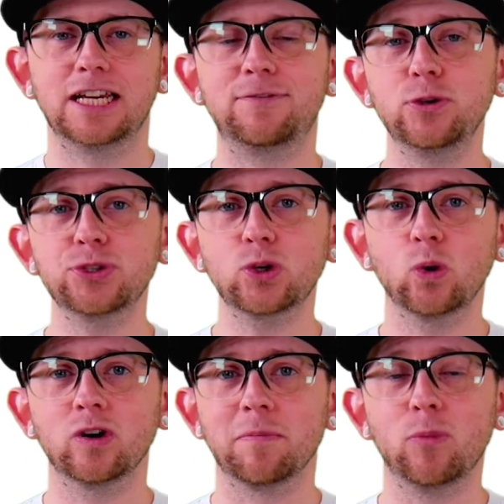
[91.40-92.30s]
If you
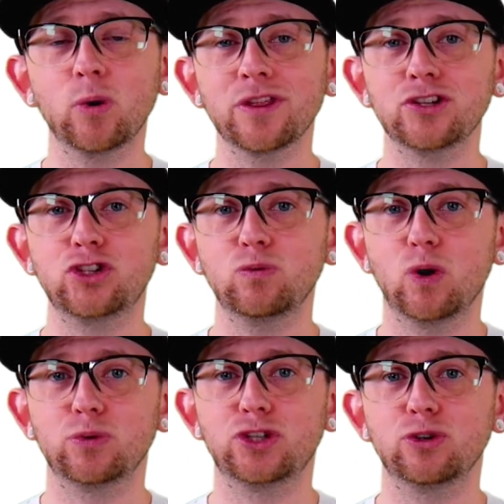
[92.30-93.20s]
scored more than
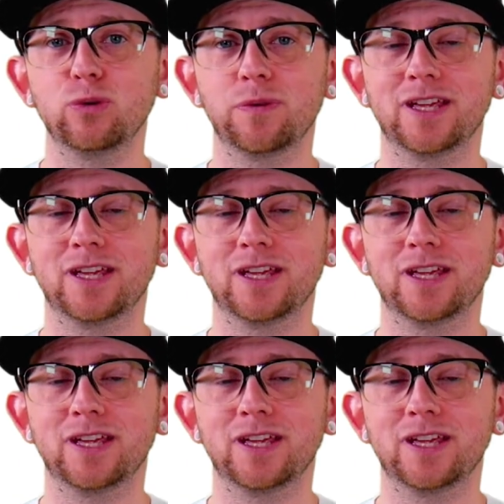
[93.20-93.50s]
202,